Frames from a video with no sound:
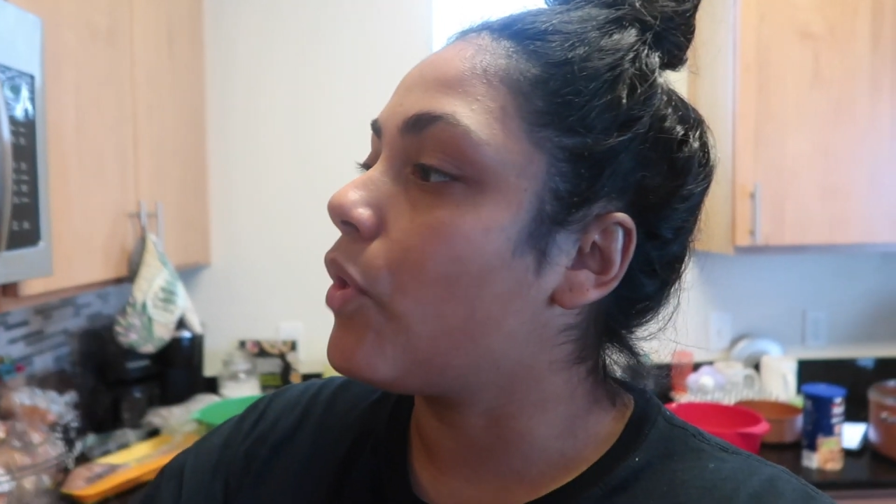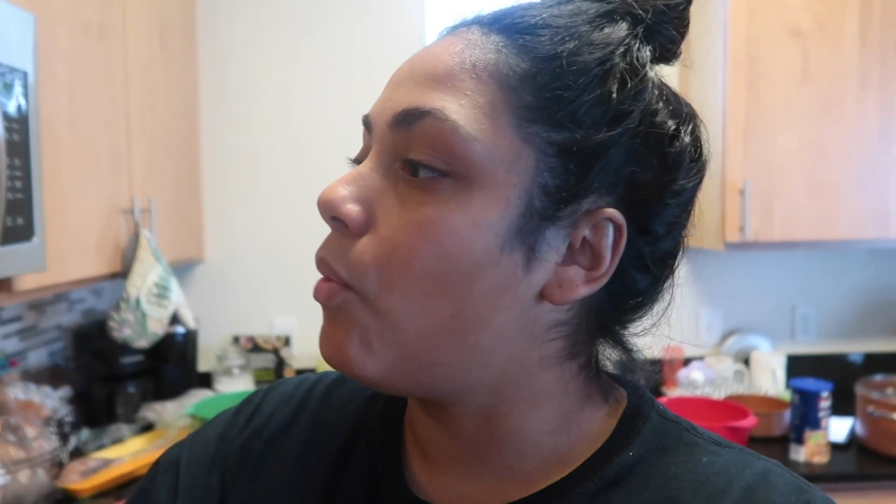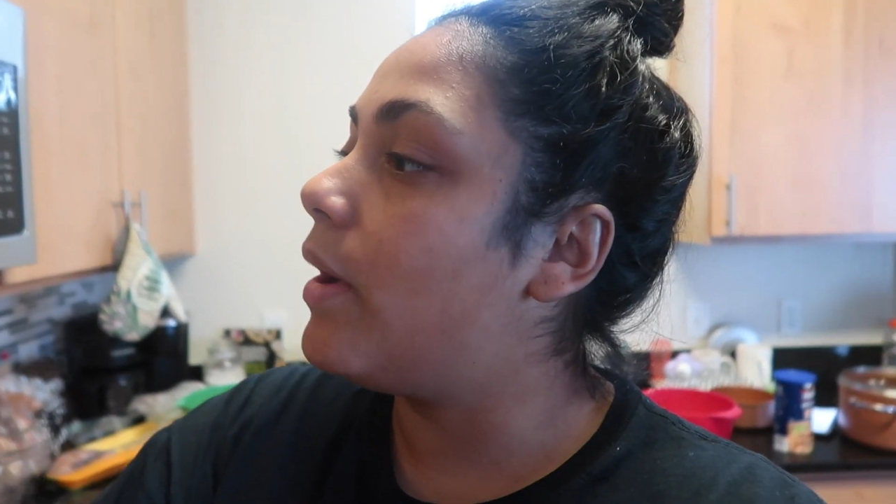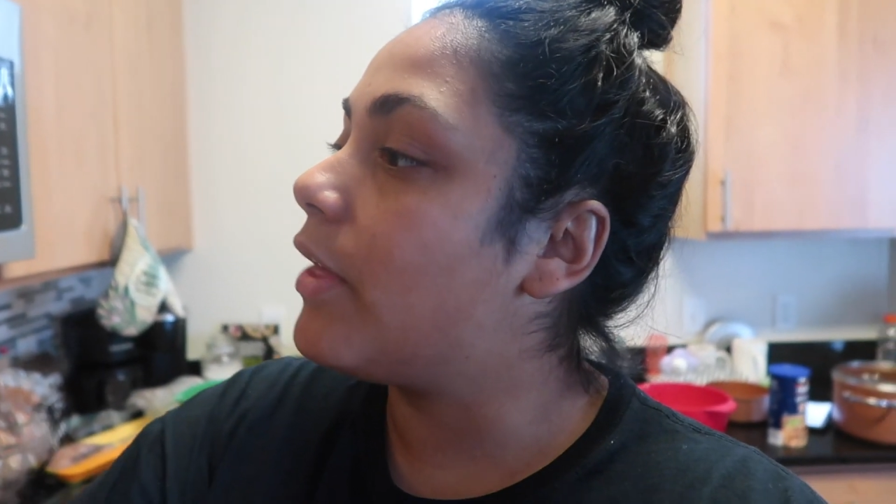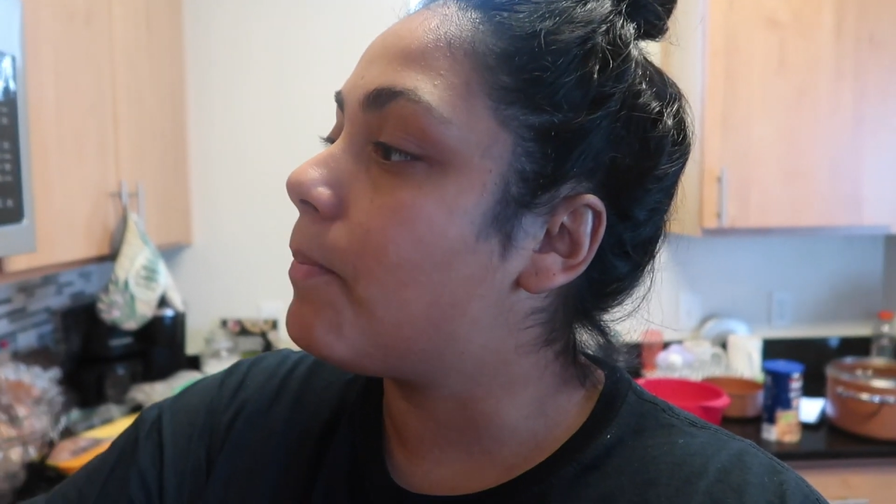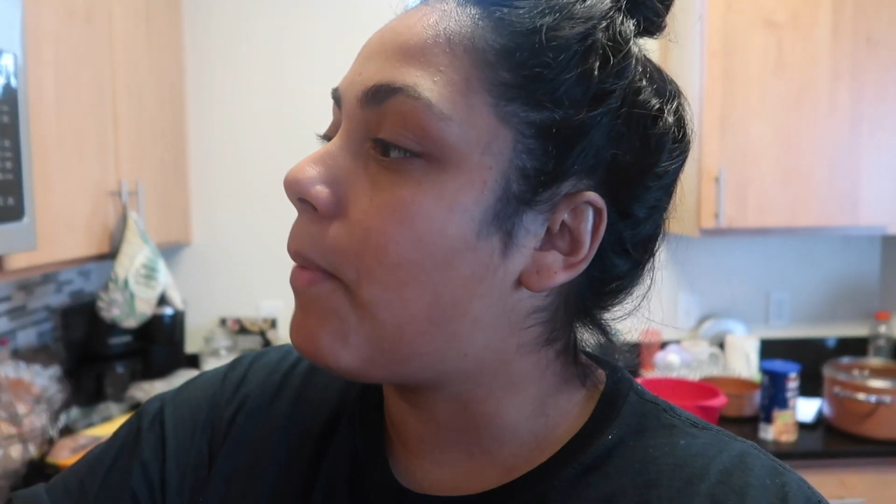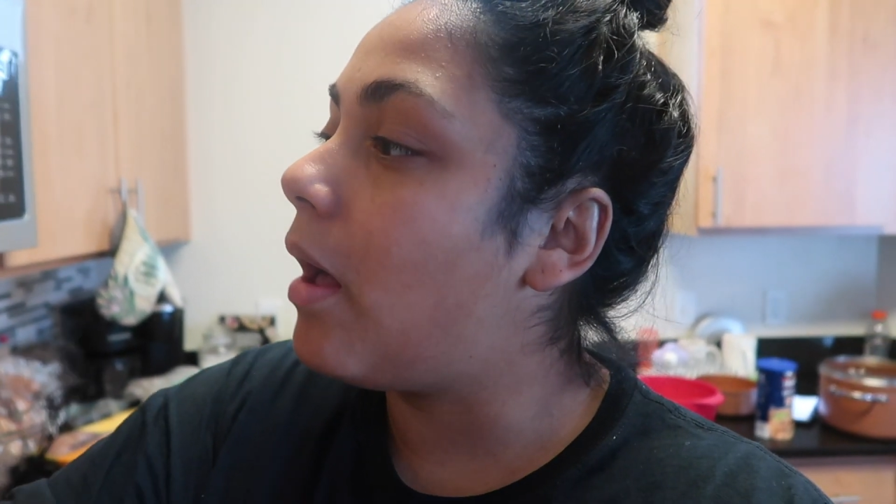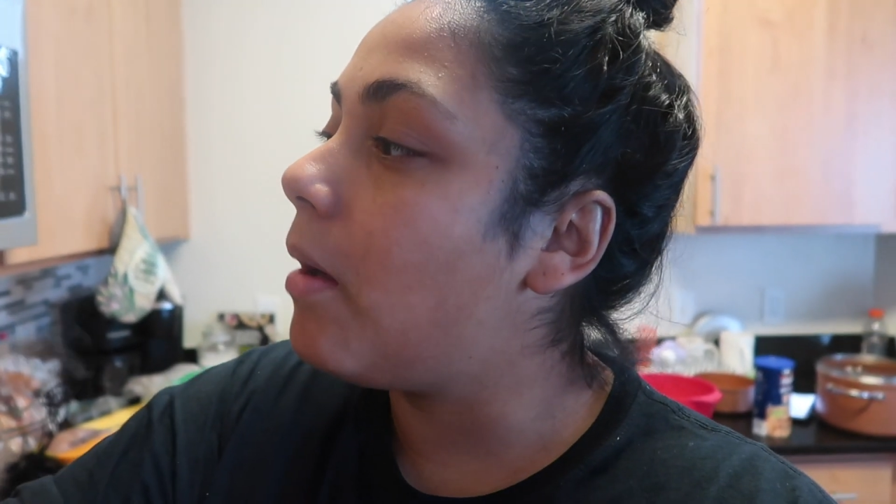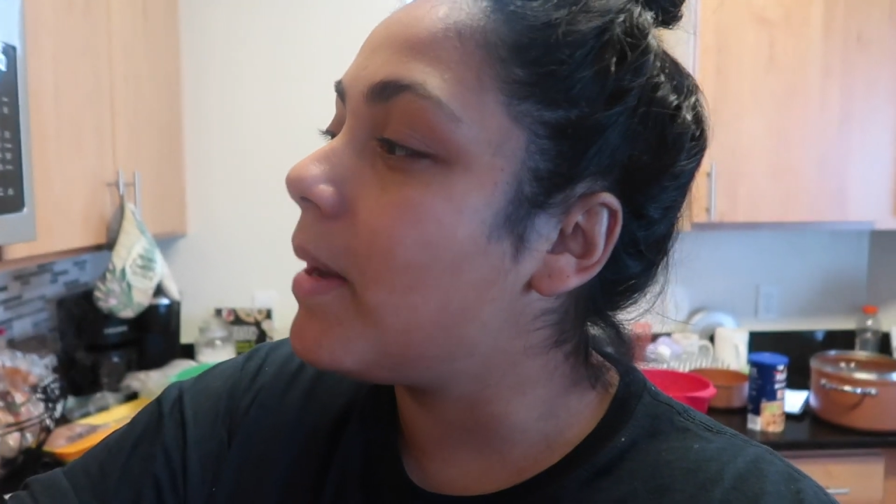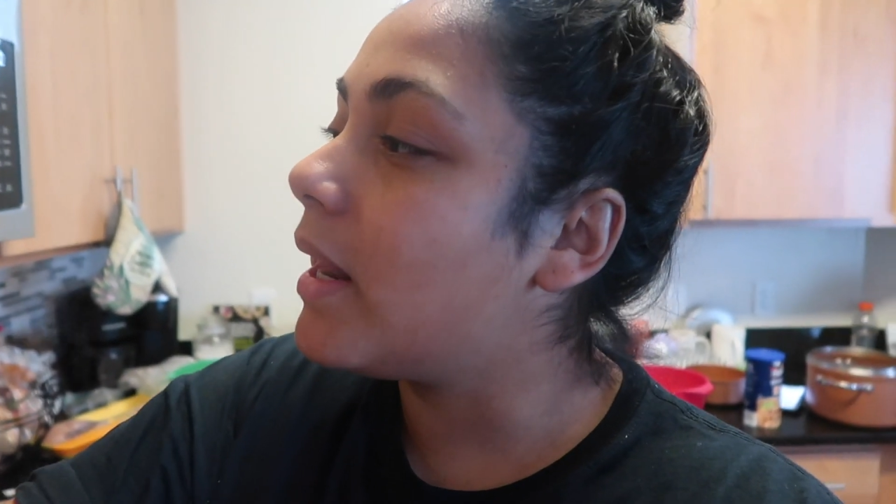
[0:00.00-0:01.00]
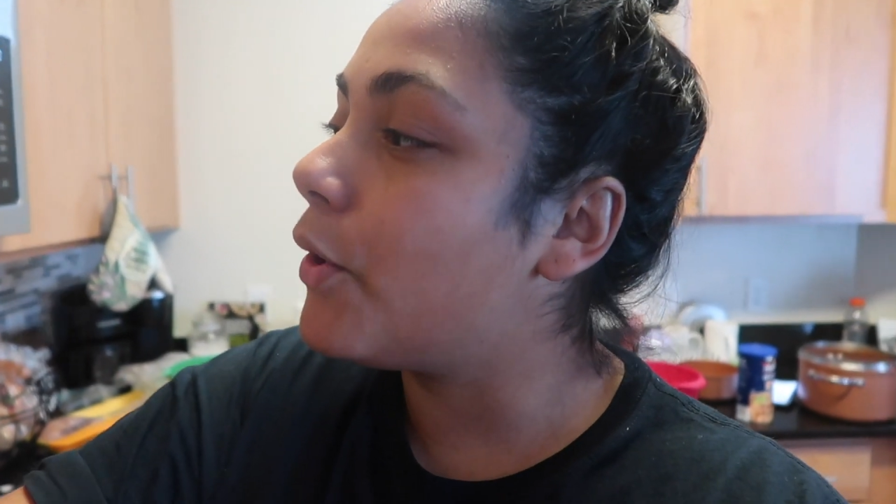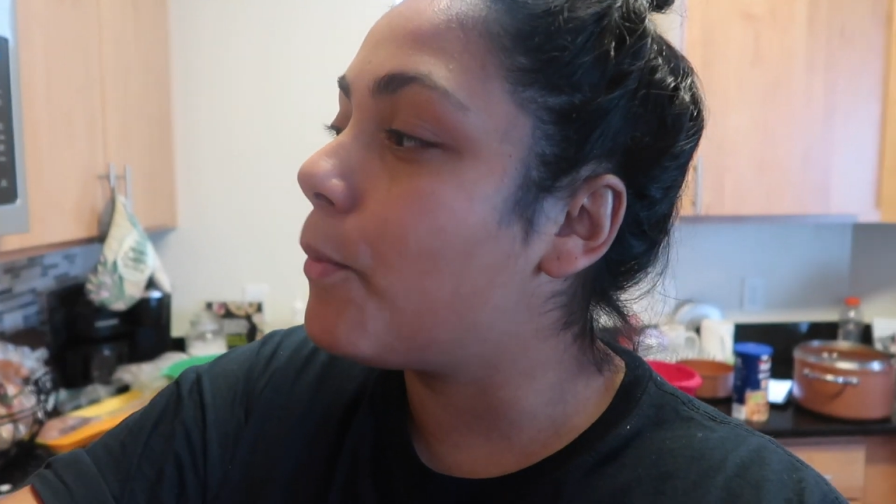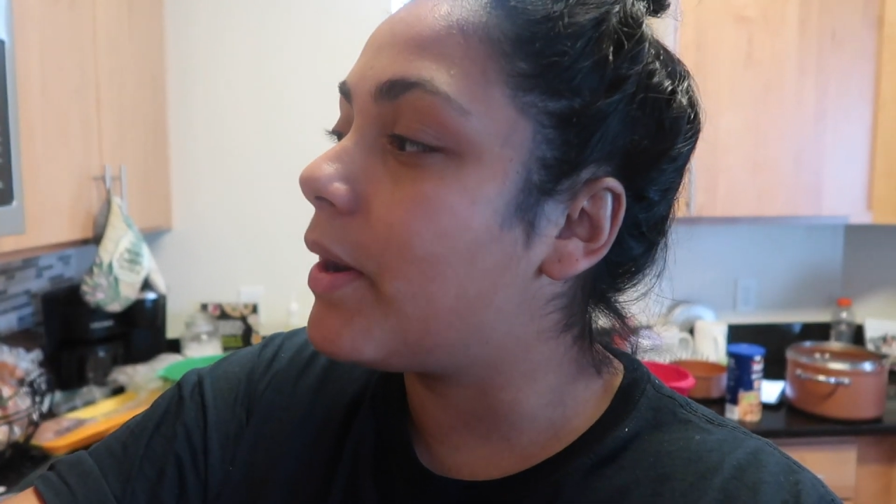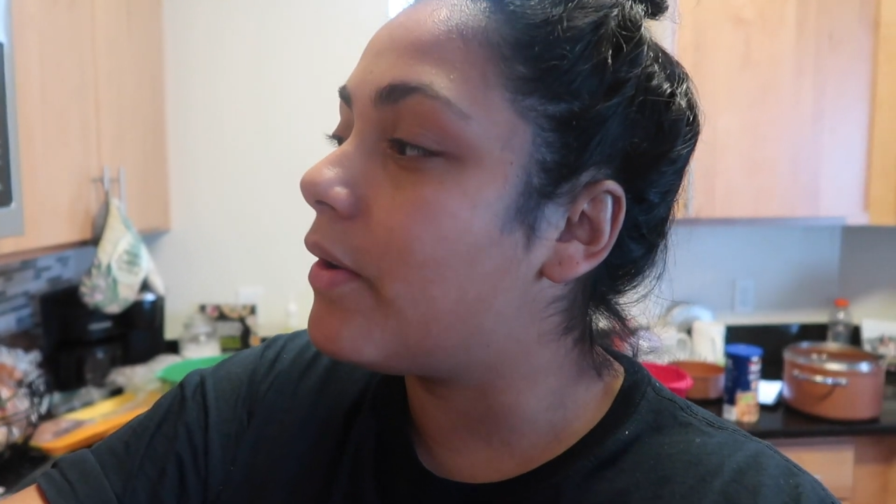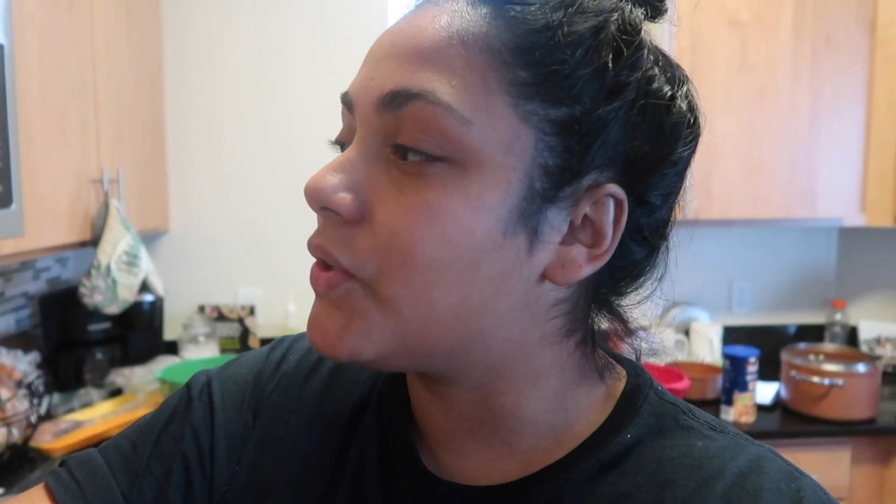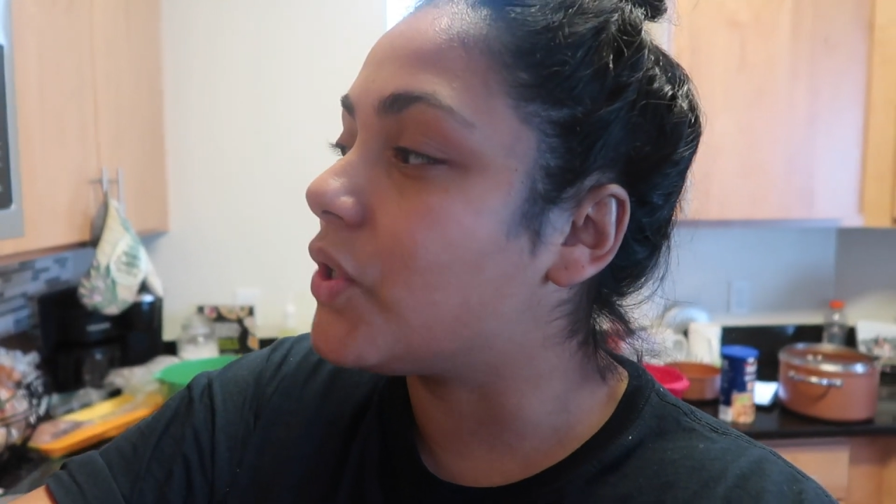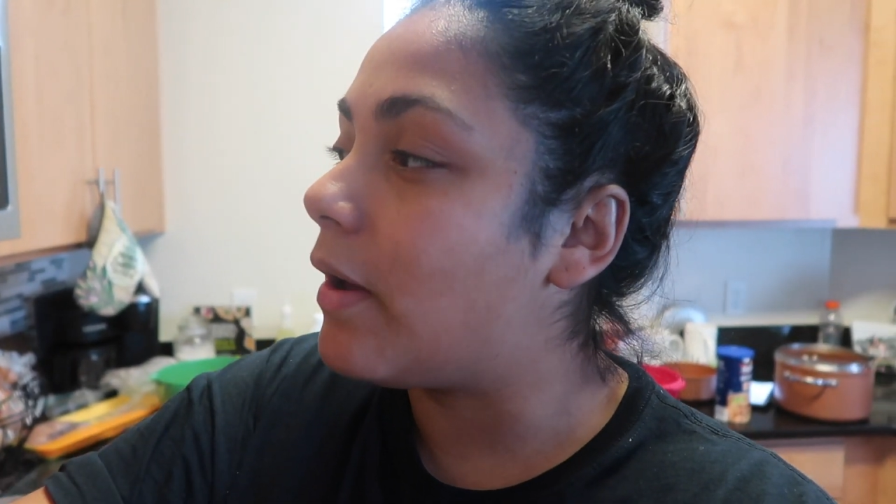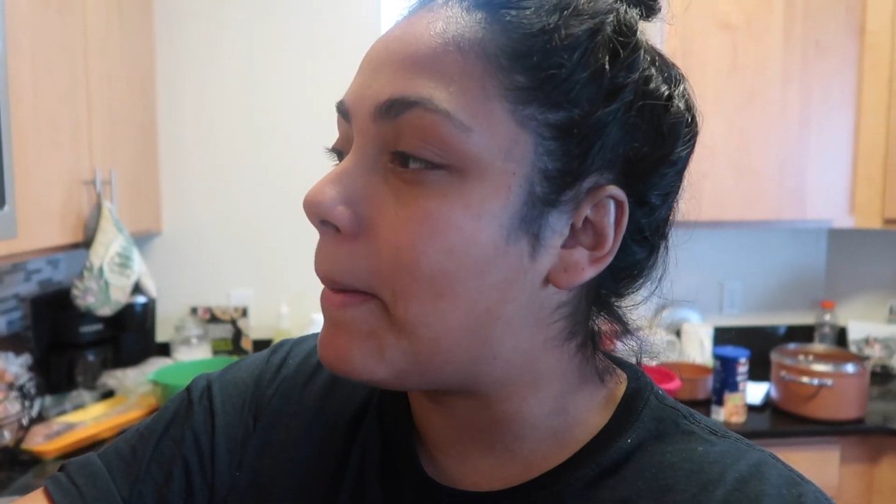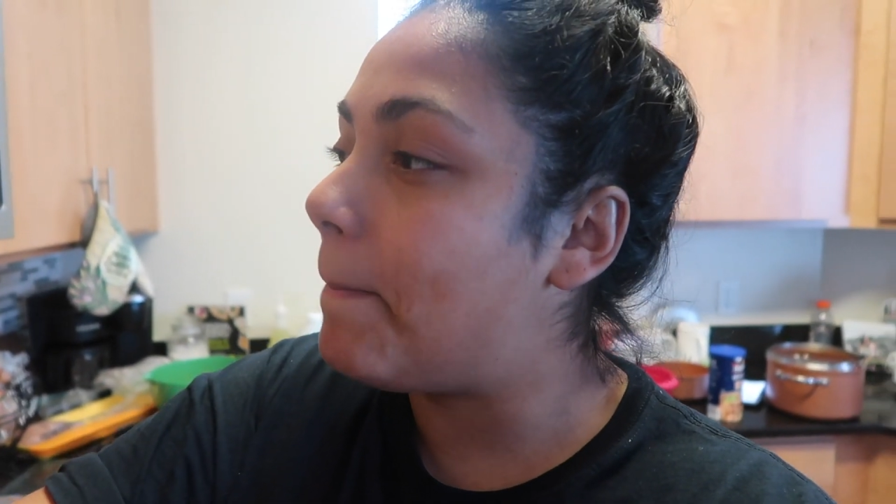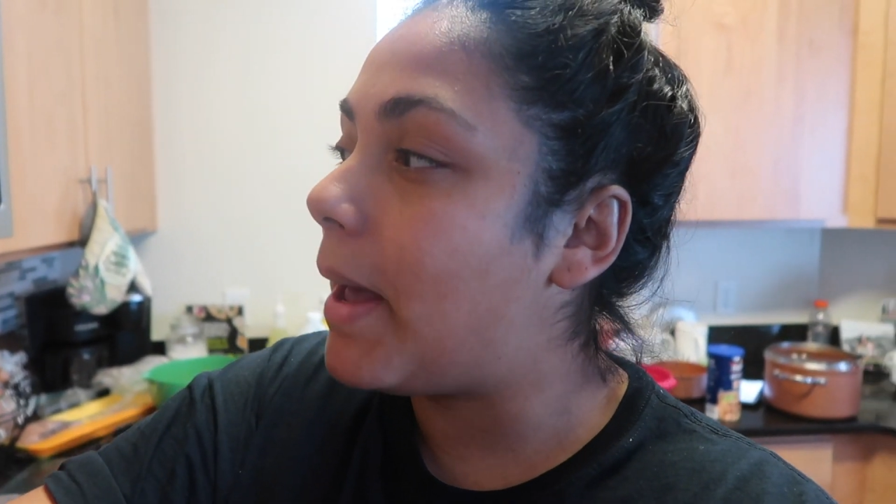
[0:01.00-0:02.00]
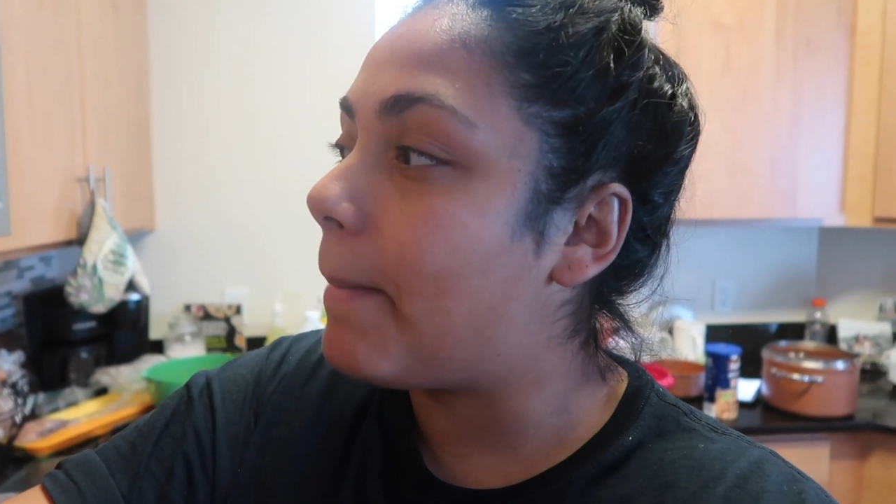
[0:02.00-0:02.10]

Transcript: with probably a little bit of salt and